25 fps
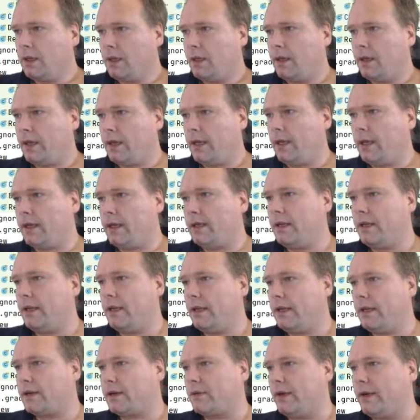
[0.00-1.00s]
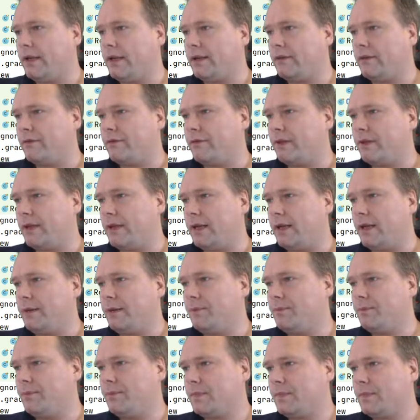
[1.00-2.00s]
And here I create the
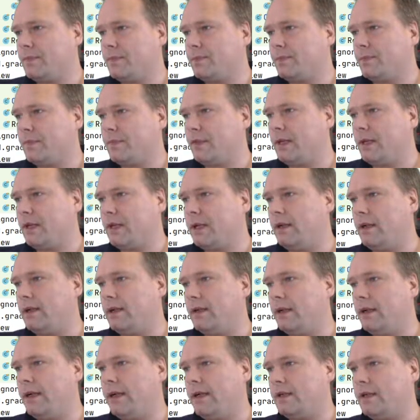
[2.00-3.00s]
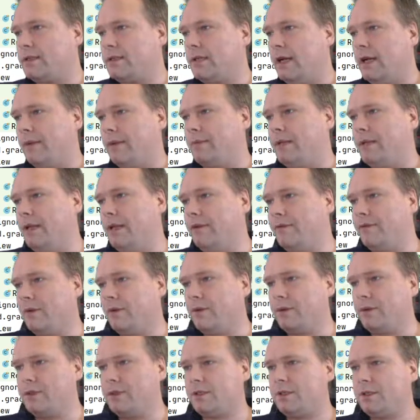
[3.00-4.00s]
header. Header type
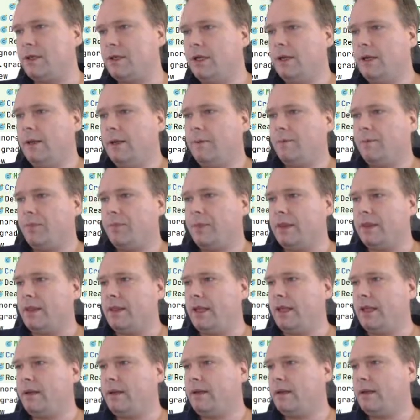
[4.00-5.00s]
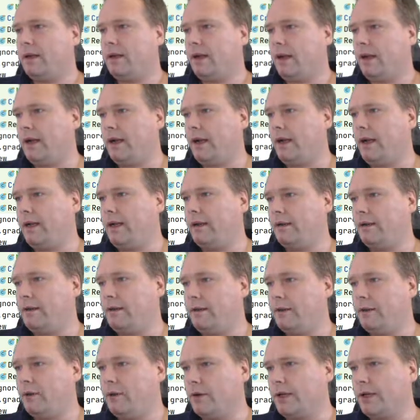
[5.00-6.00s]
default. Then I
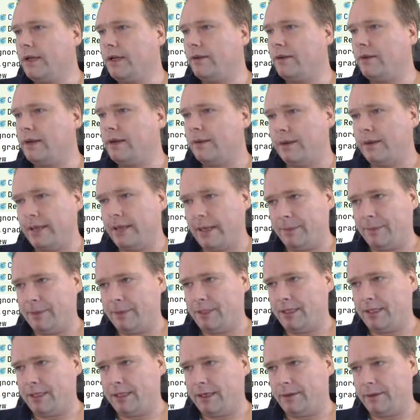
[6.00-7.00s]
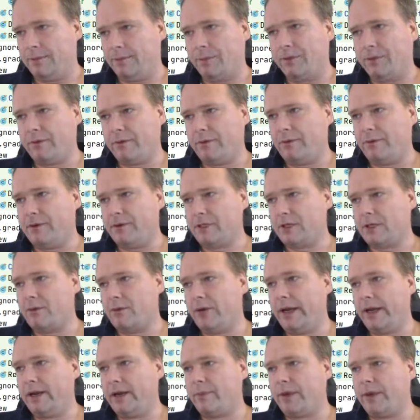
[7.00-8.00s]
look here what happens here now. First I
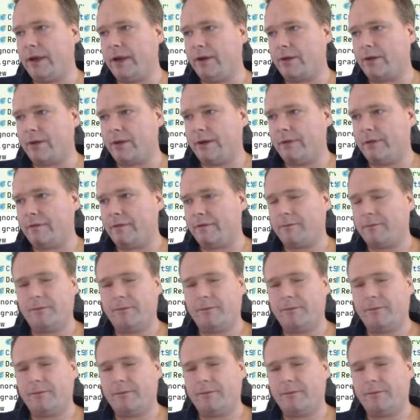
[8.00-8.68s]
create a paragraph.